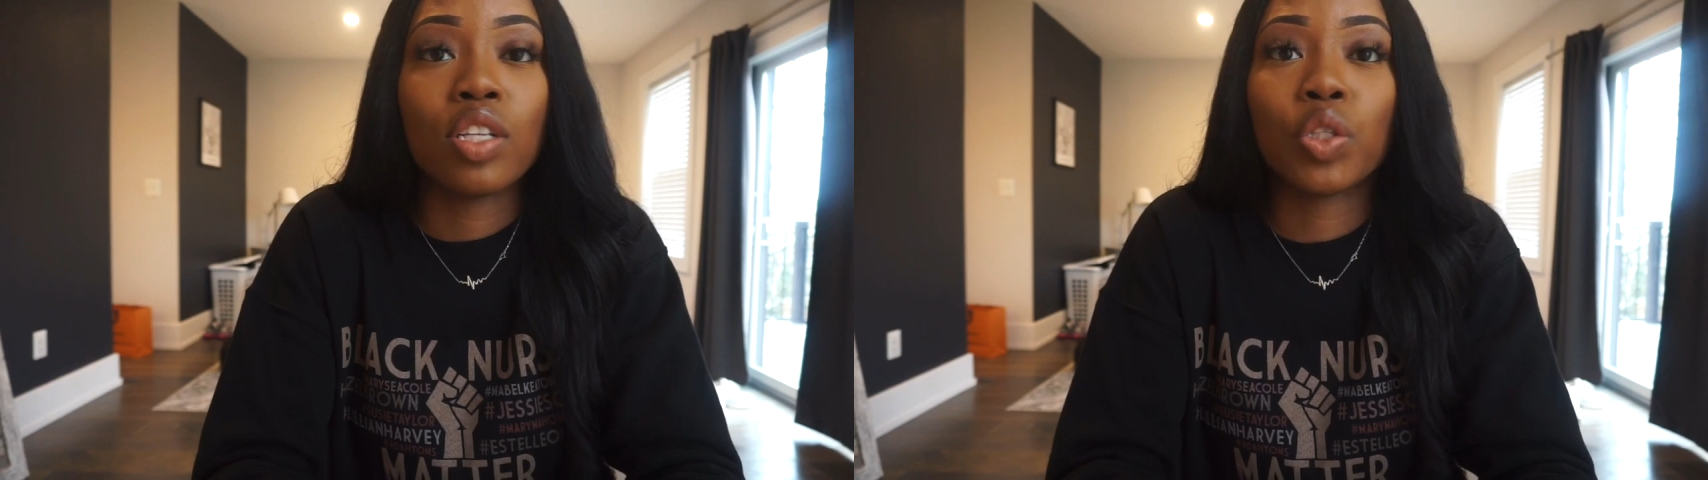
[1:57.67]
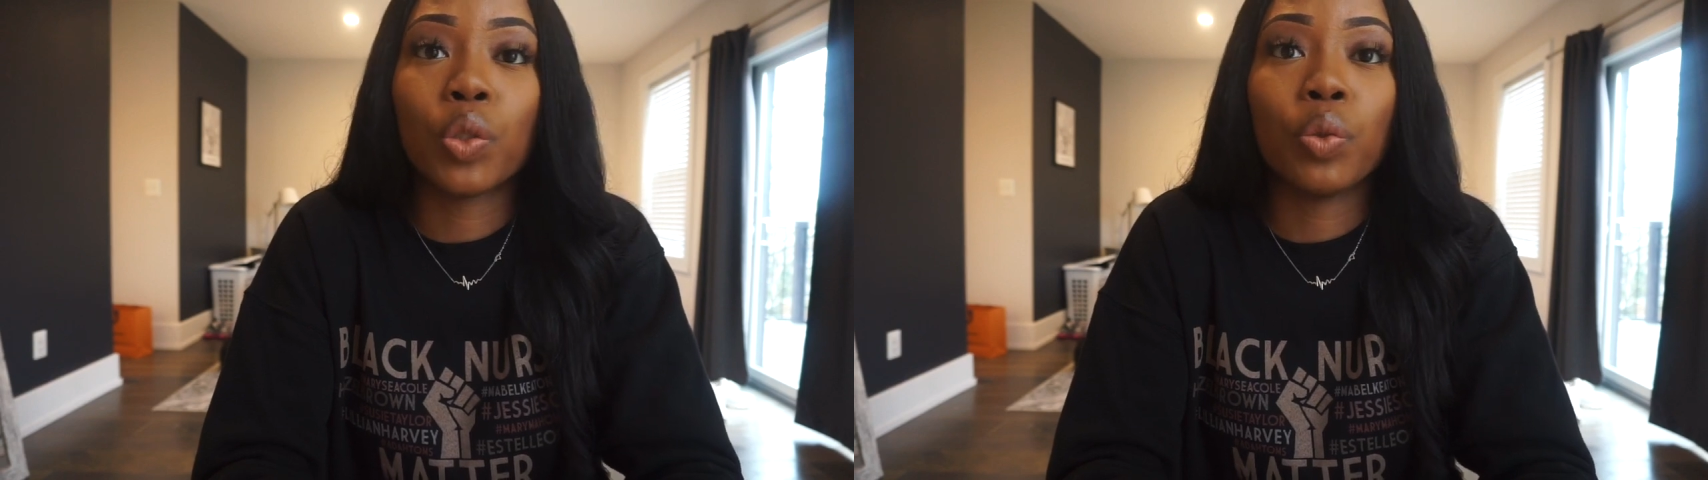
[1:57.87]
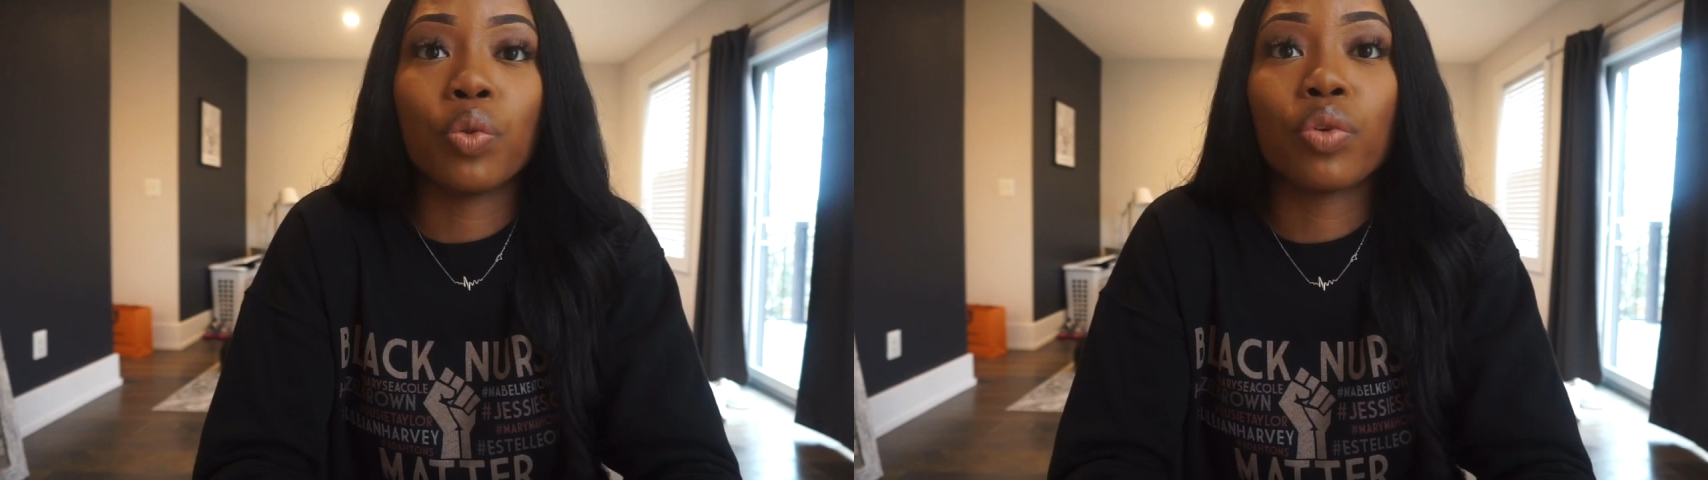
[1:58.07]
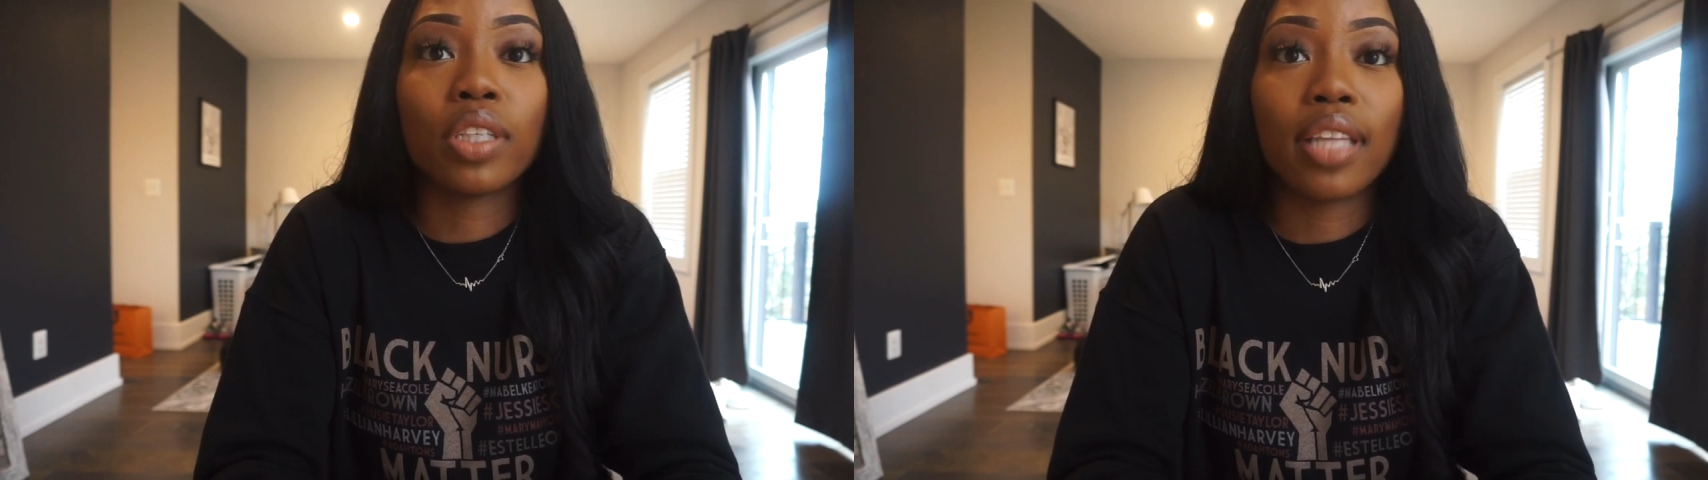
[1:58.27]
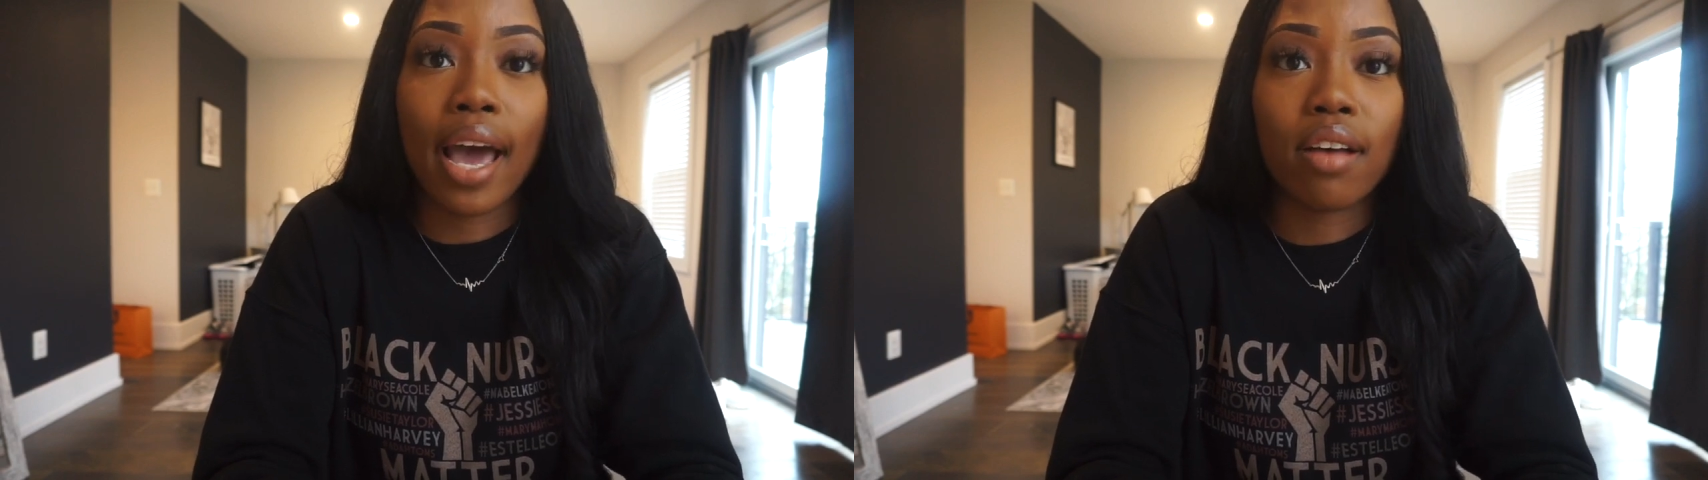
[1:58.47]
to
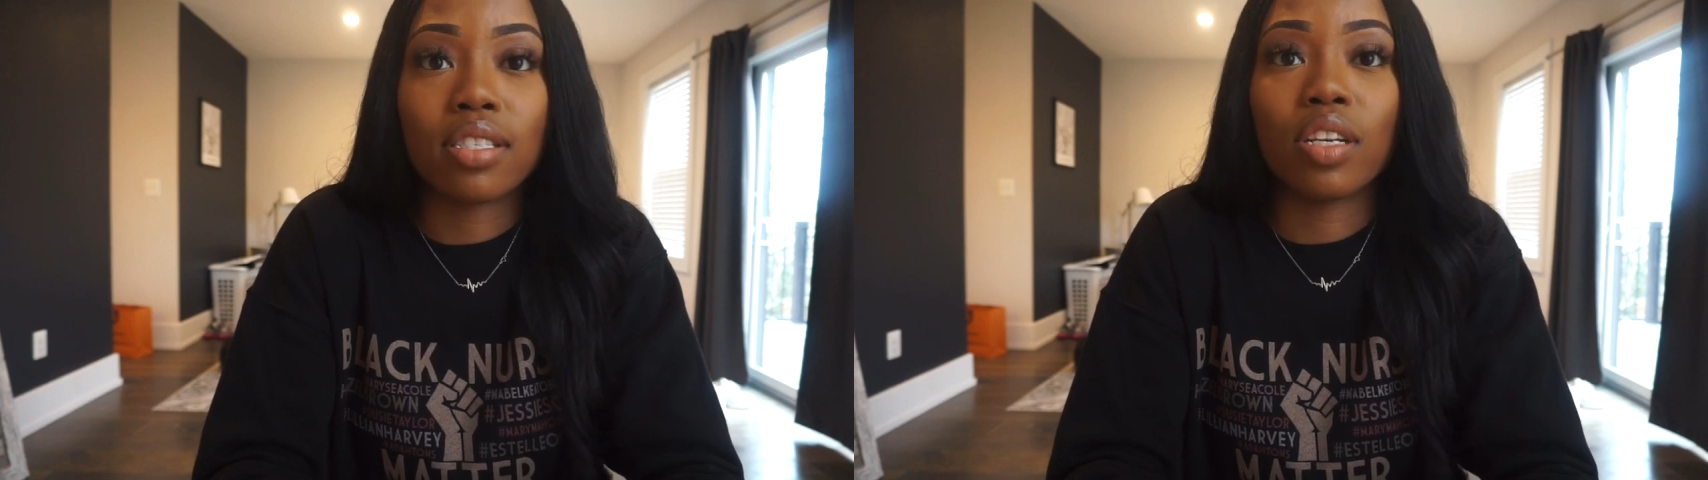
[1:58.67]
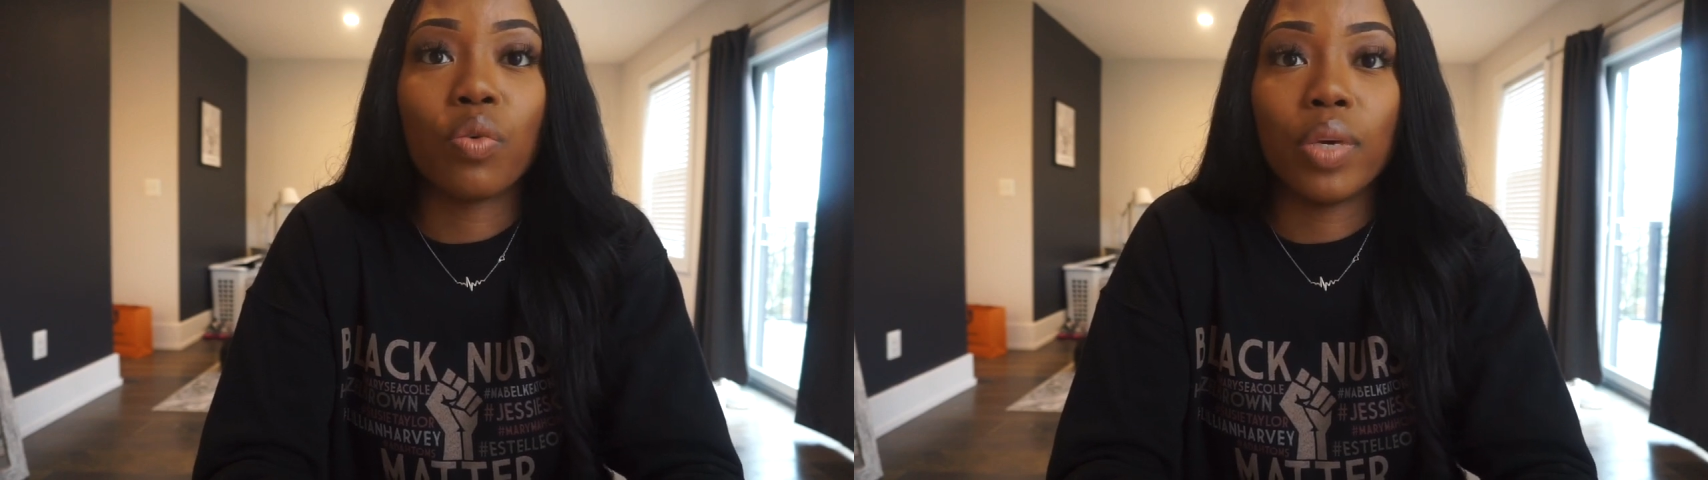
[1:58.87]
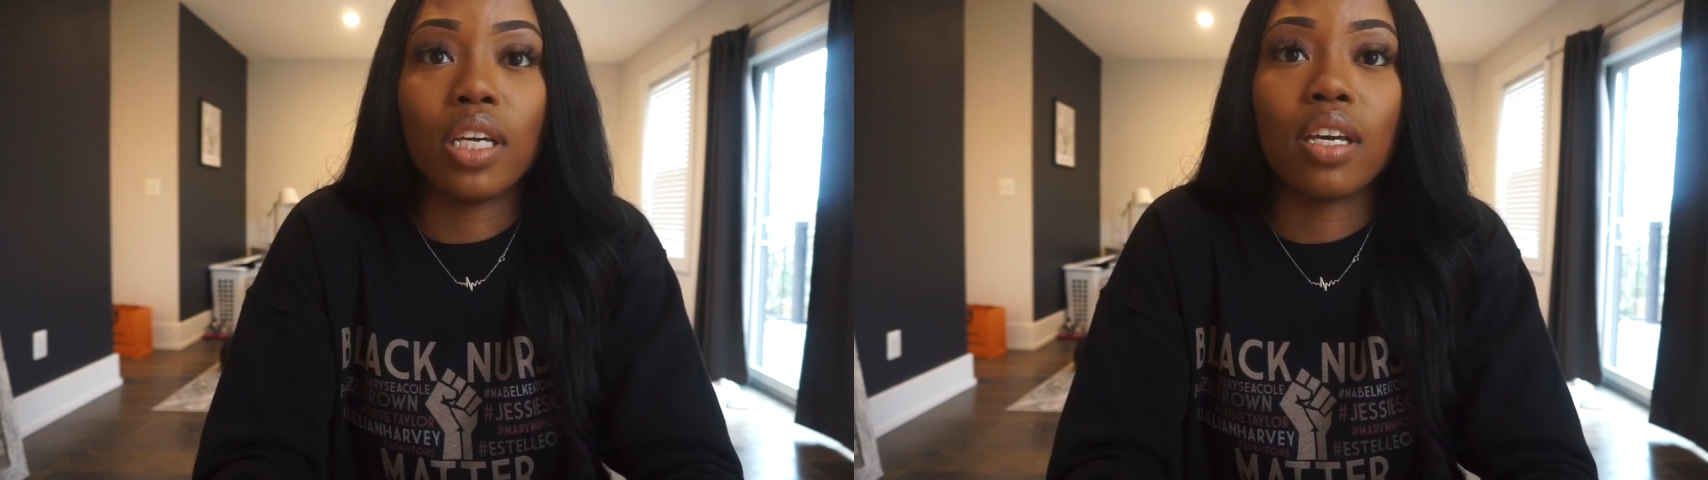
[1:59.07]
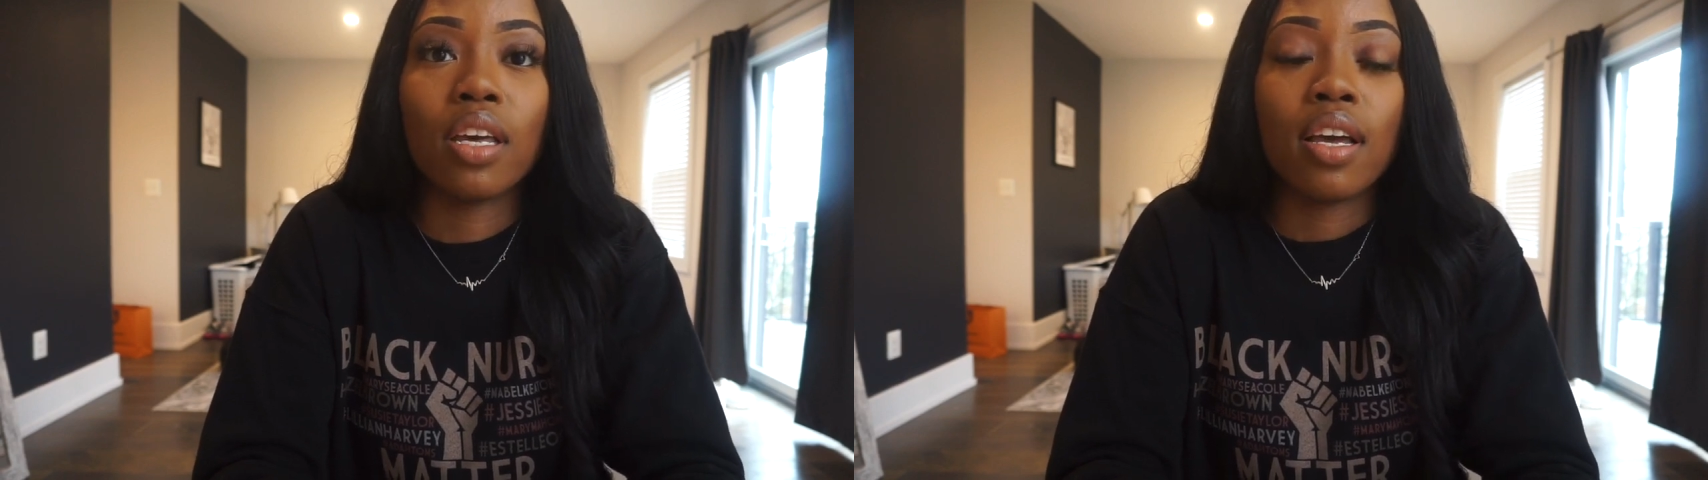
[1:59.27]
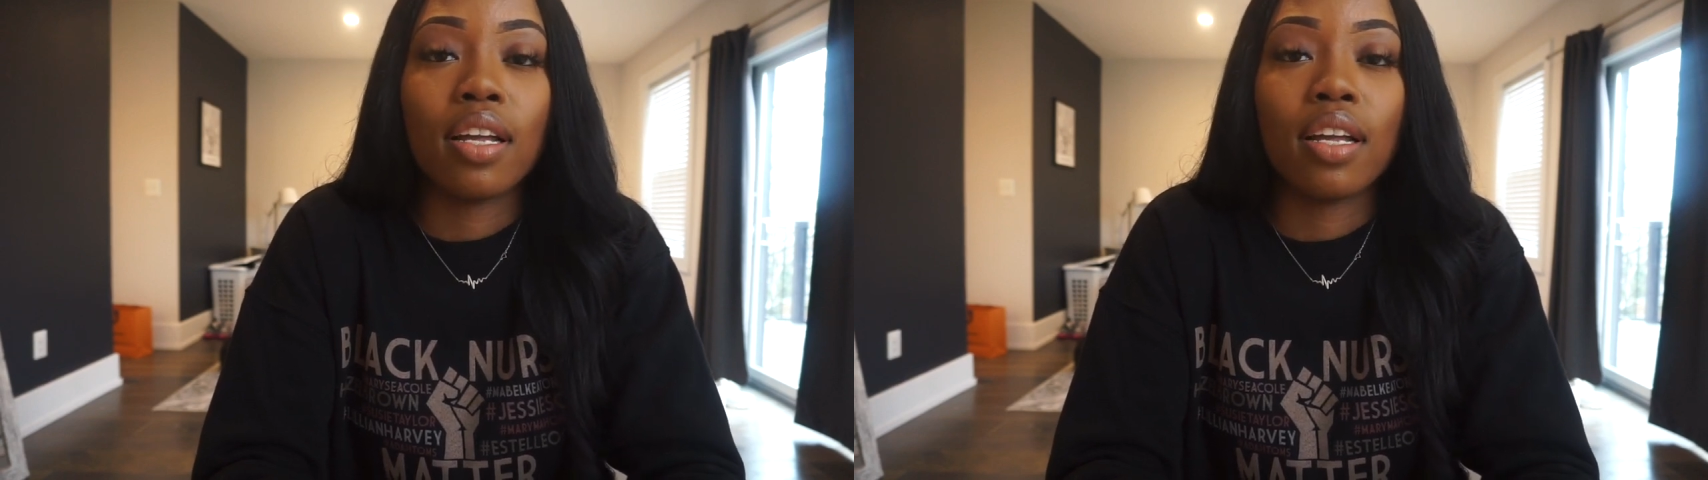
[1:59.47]
$3,000 a week.